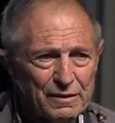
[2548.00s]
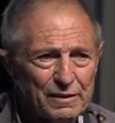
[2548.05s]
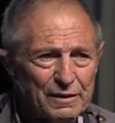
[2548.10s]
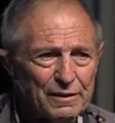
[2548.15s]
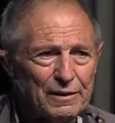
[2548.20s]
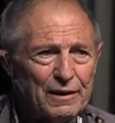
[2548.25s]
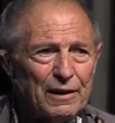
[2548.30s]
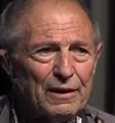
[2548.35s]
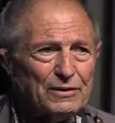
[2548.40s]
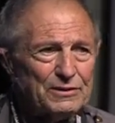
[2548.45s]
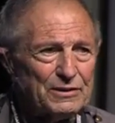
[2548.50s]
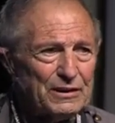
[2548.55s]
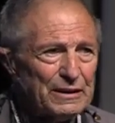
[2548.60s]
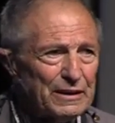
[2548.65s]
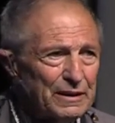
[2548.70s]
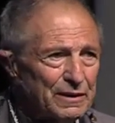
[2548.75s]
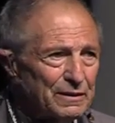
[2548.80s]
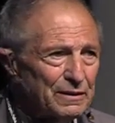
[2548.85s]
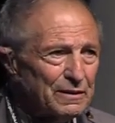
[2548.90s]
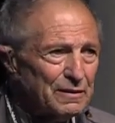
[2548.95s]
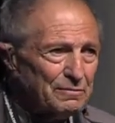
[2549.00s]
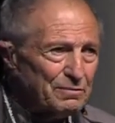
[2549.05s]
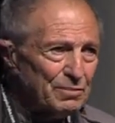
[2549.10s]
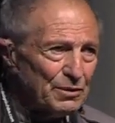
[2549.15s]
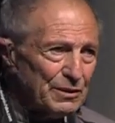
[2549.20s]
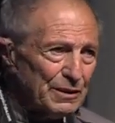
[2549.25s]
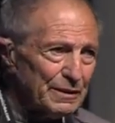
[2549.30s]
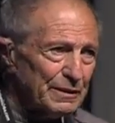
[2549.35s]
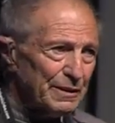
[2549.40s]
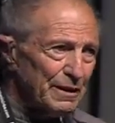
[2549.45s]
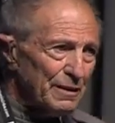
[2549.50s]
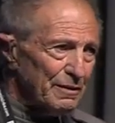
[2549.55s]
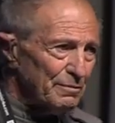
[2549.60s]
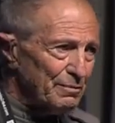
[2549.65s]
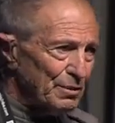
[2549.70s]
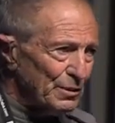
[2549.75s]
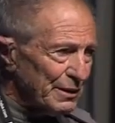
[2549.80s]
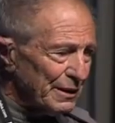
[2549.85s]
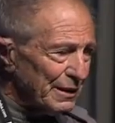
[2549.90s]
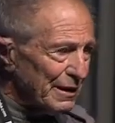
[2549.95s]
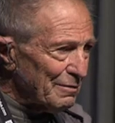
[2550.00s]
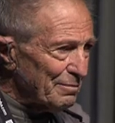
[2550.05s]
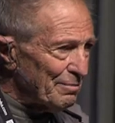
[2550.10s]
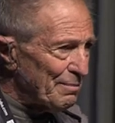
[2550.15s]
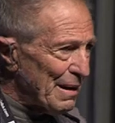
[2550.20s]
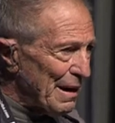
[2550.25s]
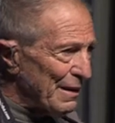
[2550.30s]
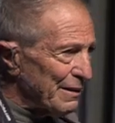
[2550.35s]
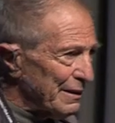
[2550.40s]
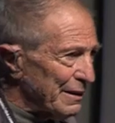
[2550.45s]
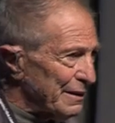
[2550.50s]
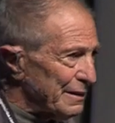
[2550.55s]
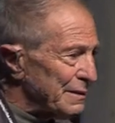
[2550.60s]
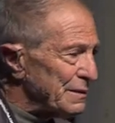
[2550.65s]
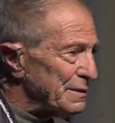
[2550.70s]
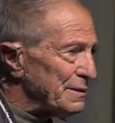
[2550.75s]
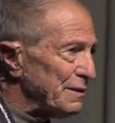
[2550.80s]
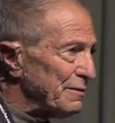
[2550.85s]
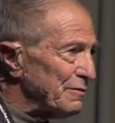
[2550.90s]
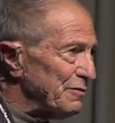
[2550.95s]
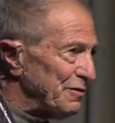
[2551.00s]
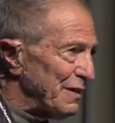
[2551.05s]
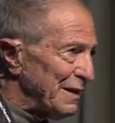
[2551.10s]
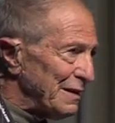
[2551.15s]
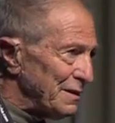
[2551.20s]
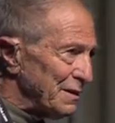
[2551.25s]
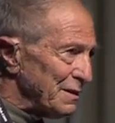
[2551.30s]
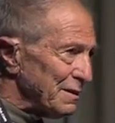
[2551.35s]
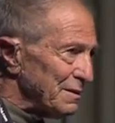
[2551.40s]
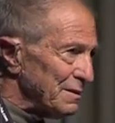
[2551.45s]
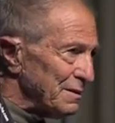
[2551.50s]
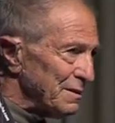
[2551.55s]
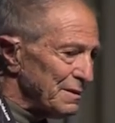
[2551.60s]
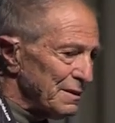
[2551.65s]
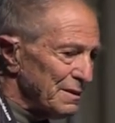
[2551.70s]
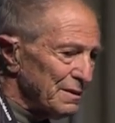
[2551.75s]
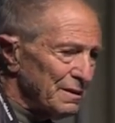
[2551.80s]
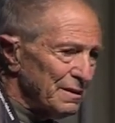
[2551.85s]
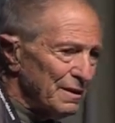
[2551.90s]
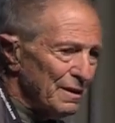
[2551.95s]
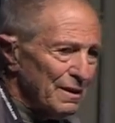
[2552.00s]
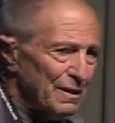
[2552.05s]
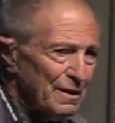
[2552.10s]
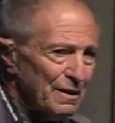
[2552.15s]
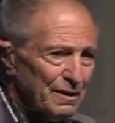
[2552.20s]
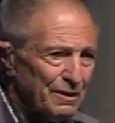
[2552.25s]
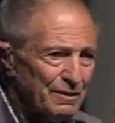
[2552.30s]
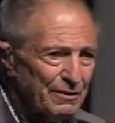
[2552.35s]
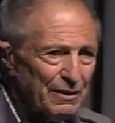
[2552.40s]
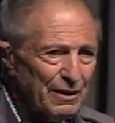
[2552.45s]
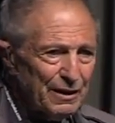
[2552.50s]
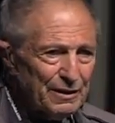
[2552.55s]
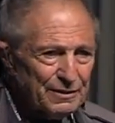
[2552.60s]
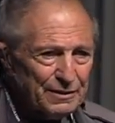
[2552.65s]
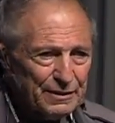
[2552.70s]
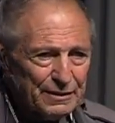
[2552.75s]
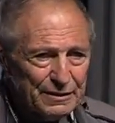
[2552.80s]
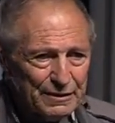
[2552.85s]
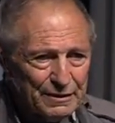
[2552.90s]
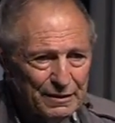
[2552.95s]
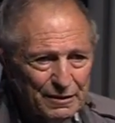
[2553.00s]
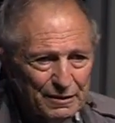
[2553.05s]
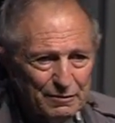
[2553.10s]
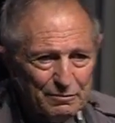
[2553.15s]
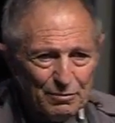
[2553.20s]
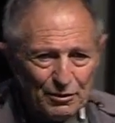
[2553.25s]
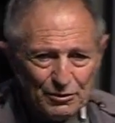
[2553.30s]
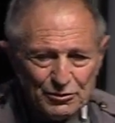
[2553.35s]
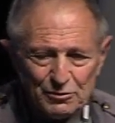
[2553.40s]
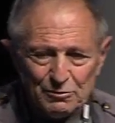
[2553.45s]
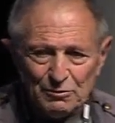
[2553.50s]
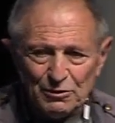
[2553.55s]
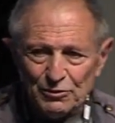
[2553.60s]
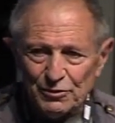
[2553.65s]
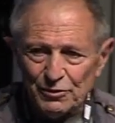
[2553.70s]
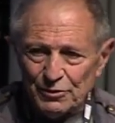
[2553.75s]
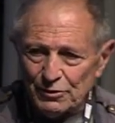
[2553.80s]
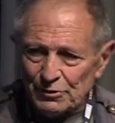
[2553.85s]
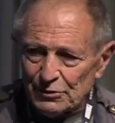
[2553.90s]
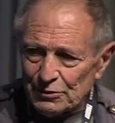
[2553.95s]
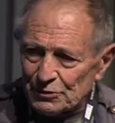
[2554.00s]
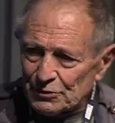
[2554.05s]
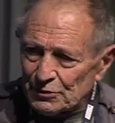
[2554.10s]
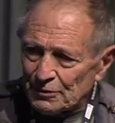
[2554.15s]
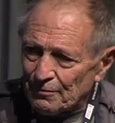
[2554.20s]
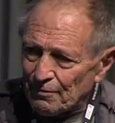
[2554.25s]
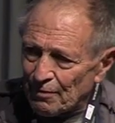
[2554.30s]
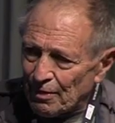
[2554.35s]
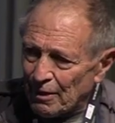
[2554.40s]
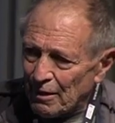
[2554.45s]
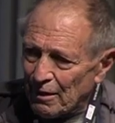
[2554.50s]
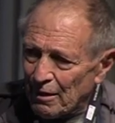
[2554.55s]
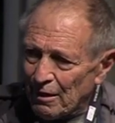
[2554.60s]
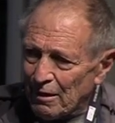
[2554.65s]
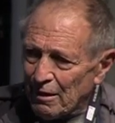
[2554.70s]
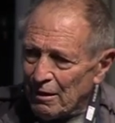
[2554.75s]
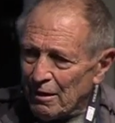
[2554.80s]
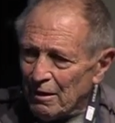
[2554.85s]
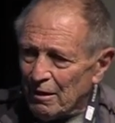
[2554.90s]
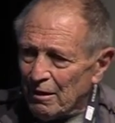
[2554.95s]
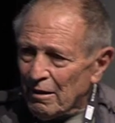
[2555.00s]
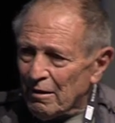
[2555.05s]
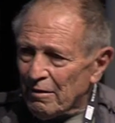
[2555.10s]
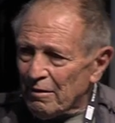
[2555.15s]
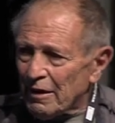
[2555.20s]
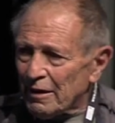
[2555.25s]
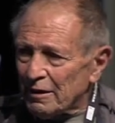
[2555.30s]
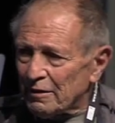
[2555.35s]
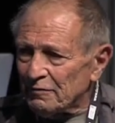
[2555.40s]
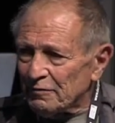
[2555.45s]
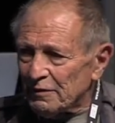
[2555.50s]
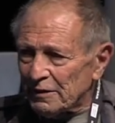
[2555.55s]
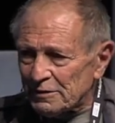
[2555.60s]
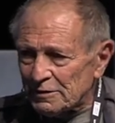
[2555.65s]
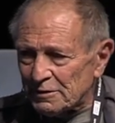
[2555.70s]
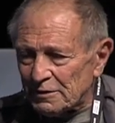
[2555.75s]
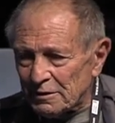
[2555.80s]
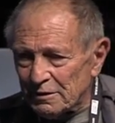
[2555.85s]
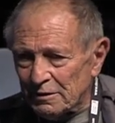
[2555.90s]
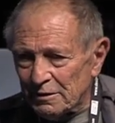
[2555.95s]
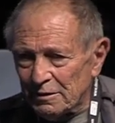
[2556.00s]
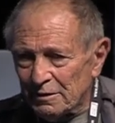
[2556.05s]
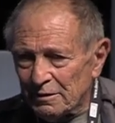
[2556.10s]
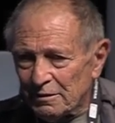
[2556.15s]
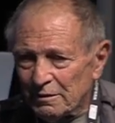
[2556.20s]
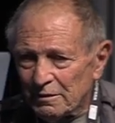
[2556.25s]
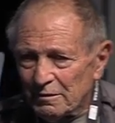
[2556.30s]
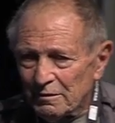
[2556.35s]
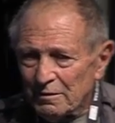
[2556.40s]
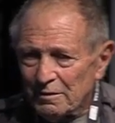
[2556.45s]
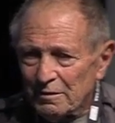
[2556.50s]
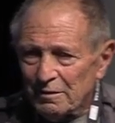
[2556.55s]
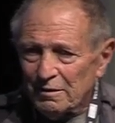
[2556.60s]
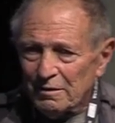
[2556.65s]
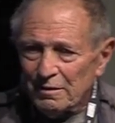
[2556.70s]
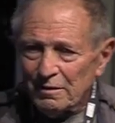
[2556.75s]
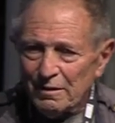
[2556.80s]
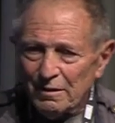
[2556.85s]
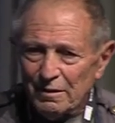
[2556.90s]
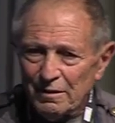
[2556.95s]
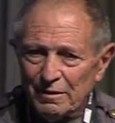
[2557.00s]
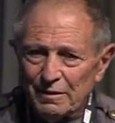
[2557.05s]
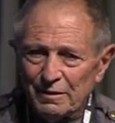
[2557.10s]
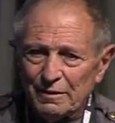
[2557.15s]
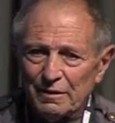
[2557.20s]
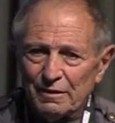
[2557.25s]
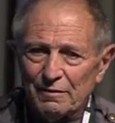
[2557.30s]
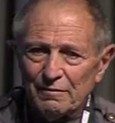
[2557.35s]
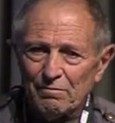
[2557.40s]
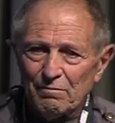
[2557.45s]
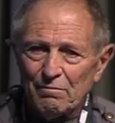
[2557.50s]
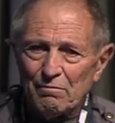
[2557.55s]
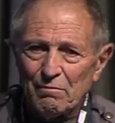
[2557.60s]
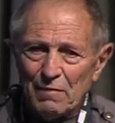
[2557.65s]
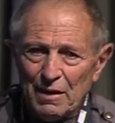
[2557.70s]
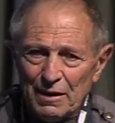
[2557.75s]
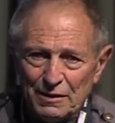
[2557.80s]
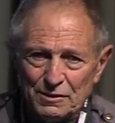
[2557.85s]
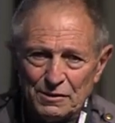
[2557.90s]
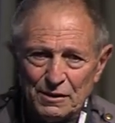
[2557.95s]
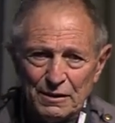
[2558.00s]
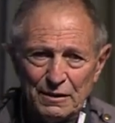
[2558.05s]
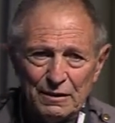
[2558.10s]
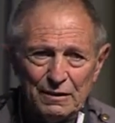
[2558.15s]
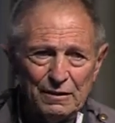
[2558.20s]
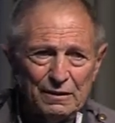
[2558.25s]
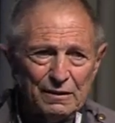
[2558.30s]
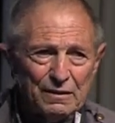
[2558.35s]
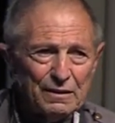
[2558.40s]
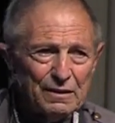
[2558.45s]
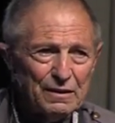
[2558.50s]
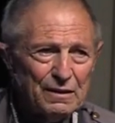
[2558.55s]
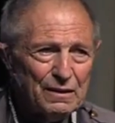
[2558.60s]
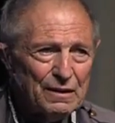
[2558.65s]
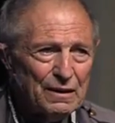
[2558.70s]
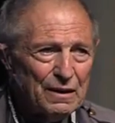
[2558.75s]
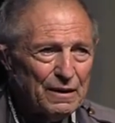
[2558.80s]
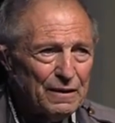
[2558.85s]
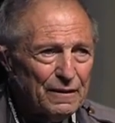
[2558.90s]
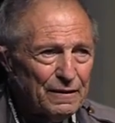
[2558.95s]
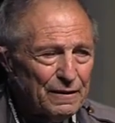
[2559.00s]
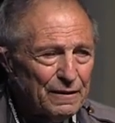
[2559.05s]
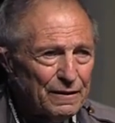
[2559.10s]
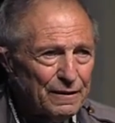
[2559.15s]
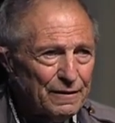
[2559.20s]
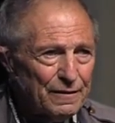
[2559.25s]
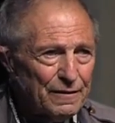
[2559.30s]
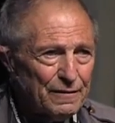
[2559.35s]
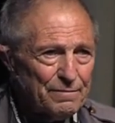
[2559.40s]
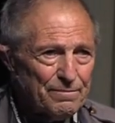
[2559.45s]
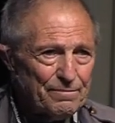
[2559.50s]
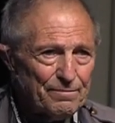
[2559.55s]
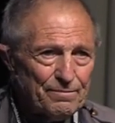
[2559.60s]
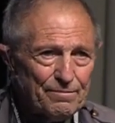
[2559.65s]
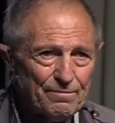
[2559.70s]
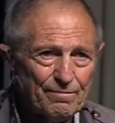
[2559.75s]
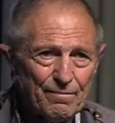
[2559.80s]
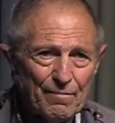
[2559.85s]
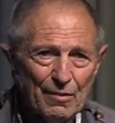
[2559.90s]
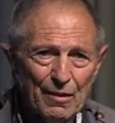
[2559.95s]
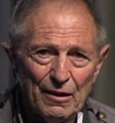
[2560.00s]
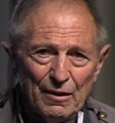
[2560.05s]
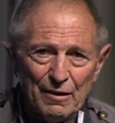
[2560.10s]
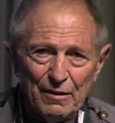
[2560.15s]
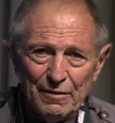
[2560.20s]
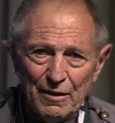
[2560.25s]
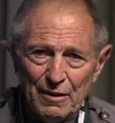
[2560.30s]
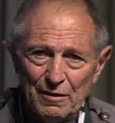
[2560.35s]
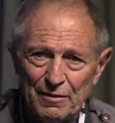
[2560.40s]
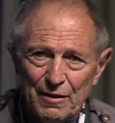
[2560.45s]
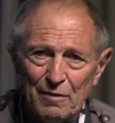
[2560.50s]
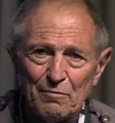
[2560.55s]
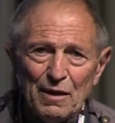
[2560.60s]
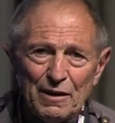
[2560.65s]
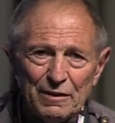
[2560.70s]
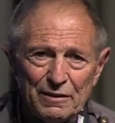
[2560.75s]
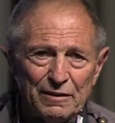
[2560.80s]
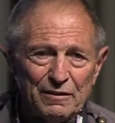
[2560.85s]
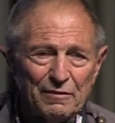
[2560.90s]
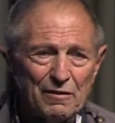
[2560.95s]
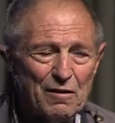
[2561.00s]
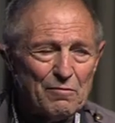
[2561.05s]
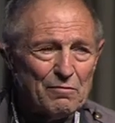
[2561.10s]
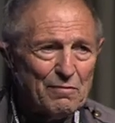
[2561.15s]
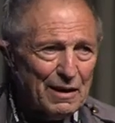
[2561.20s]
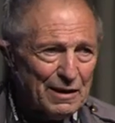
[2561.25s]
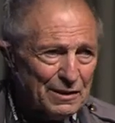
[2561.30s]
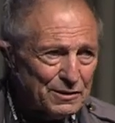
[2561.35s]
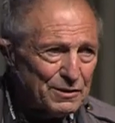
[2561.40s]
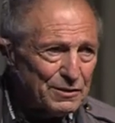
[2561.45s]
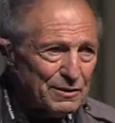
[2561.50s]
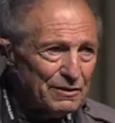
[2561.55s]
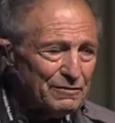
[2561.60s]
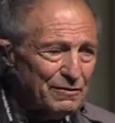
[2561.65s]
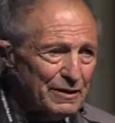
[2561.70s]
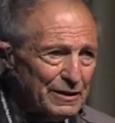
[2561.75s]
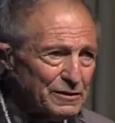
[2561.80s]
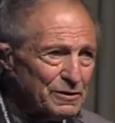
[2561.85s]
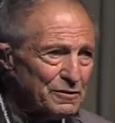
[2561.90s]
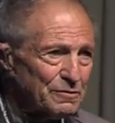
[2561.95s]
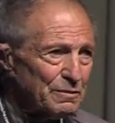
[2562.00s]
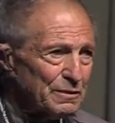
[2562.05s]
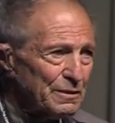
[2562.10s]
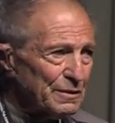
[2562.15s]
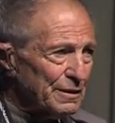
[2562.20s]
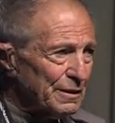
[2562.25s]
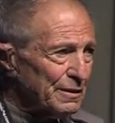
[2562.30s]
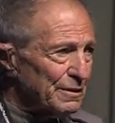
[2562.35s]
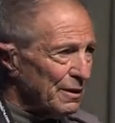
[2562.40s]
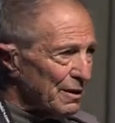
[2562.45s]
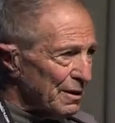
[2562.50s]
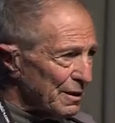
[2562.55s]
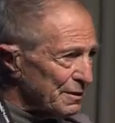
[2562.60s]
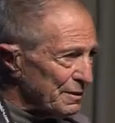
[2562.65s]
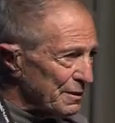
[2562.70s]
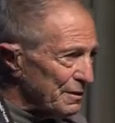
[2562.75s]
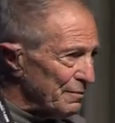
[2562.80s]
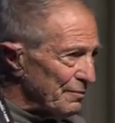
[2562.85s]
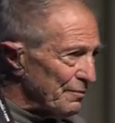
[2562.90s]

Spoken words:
closing in and putting up barriers and fences and creating impossible rules, they invested in a major, they made a major investment in art.